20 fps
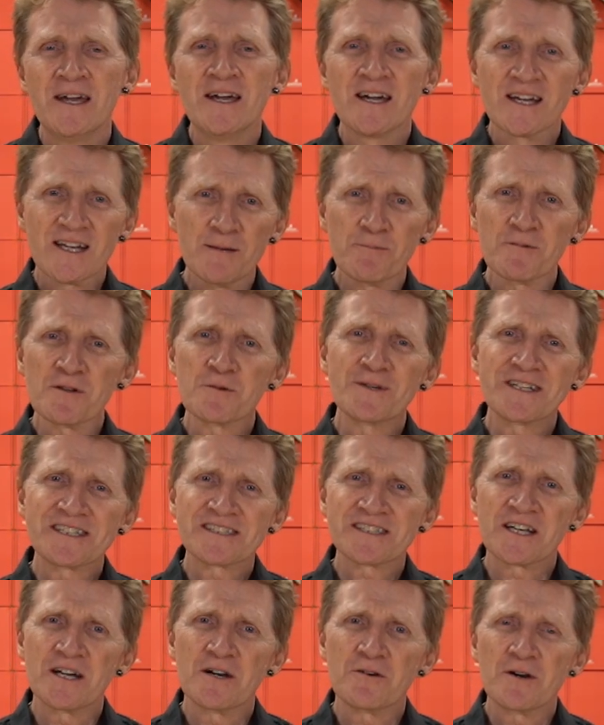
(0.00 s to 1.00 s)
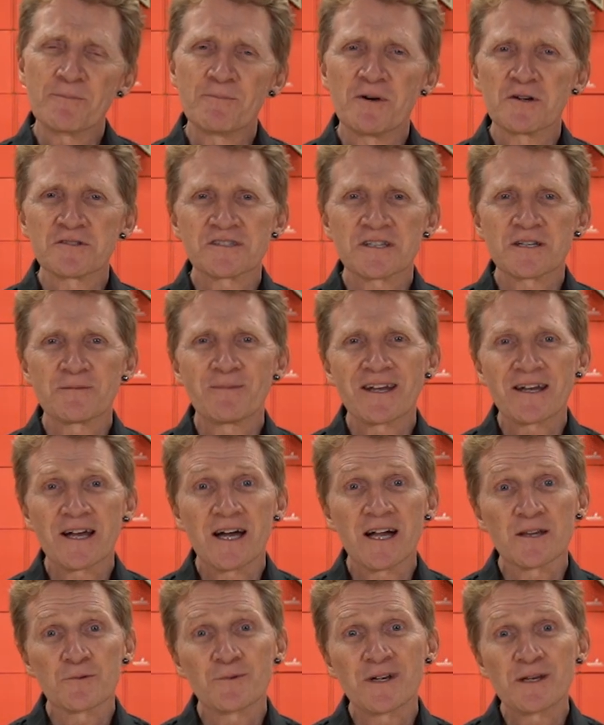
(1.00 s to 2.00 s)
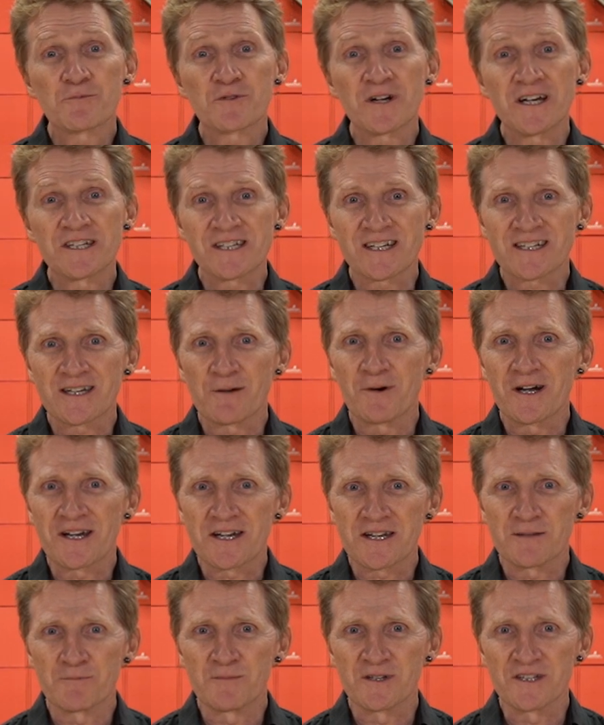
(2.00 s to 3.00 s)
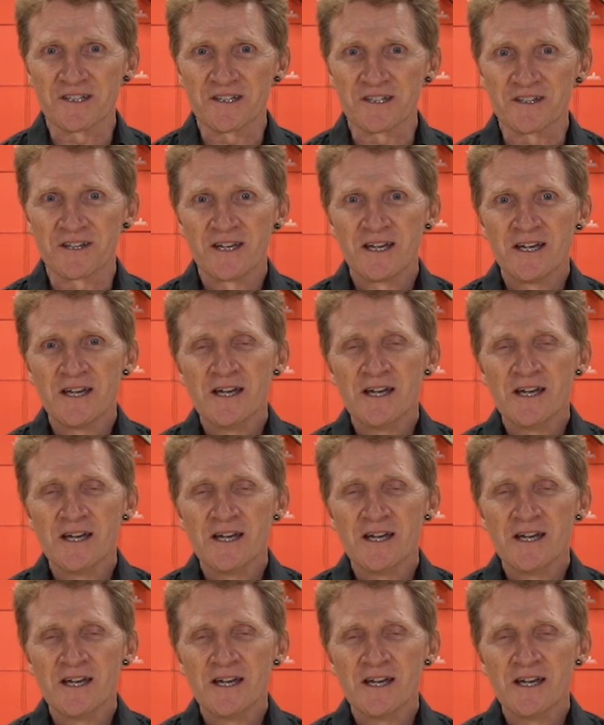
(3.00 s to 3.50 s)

A couple of weeks ago, I posted about a Halloween project I wanted to build.